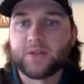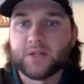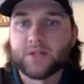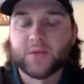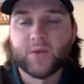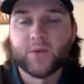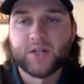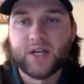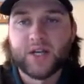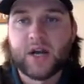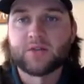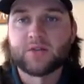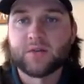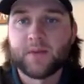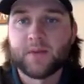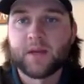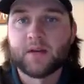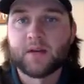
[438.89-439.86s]
Just reach out
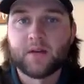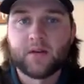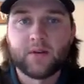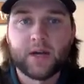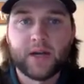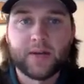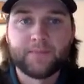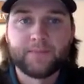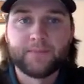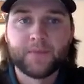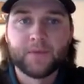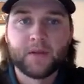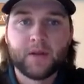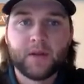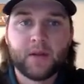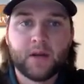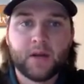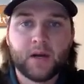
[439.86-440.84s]
to me, okay?
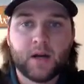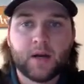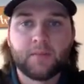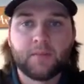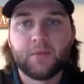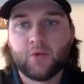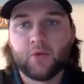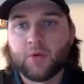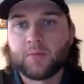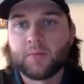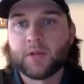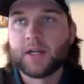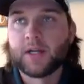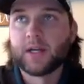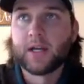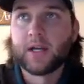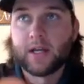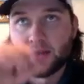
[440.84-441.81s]

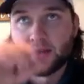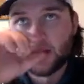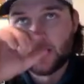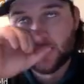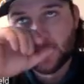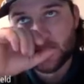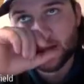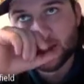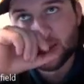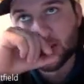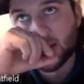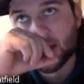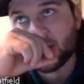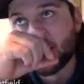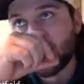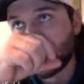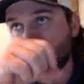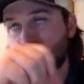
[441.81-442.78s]
Normally, in
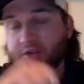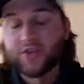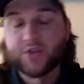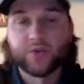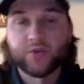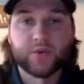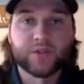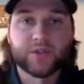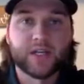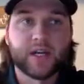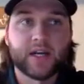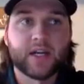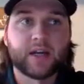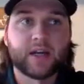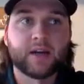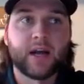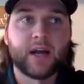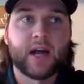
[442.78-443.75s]
a regular school
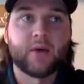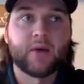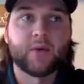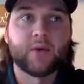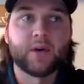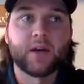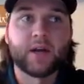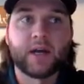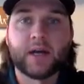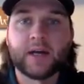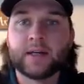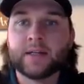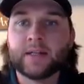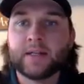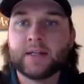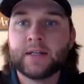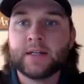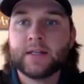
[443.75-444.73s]
setting, I would,
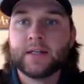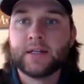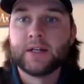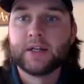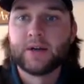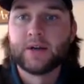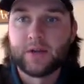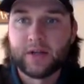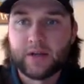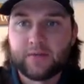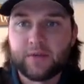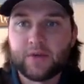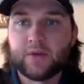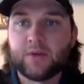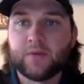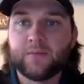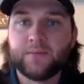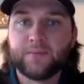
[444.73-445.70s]
give
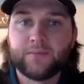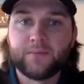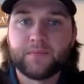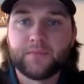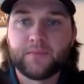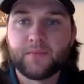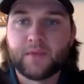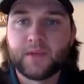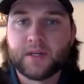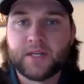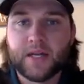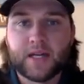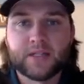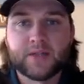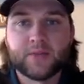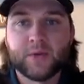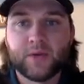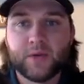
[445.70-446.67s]
you the
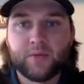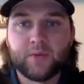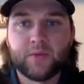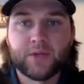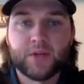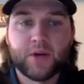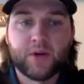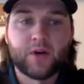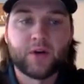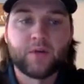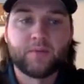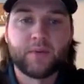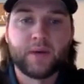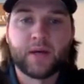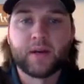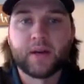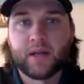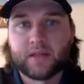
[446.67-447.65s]
test when you return.
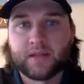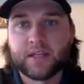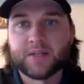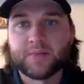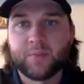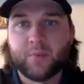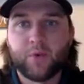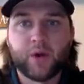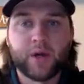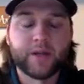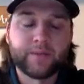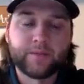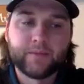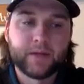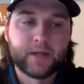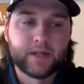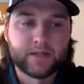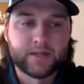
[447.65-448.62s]
But at this point,
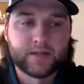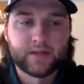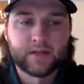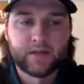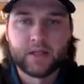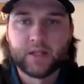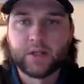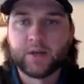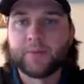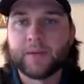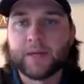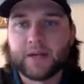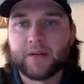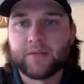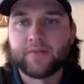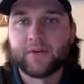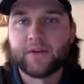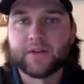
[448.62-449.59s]
it's a little bit
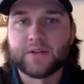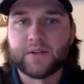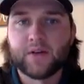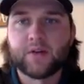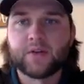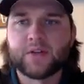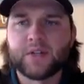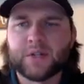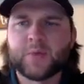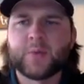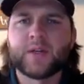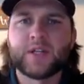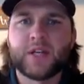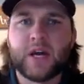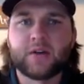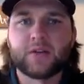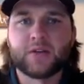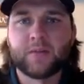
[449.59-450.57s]
different. So just
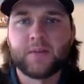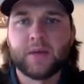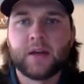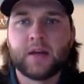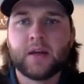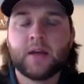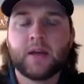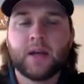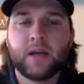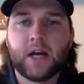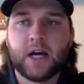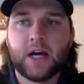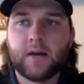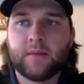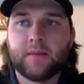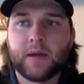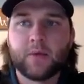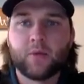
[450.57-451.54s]
reach out to me,
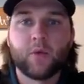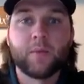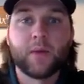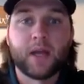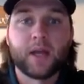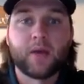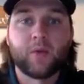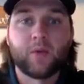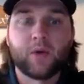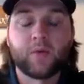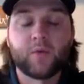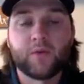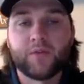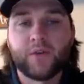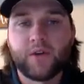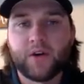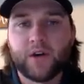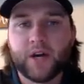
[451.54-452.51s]
and we'll make it work. We'll
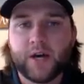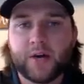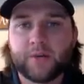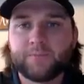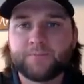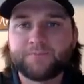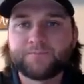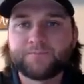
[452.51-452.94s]
figure it out.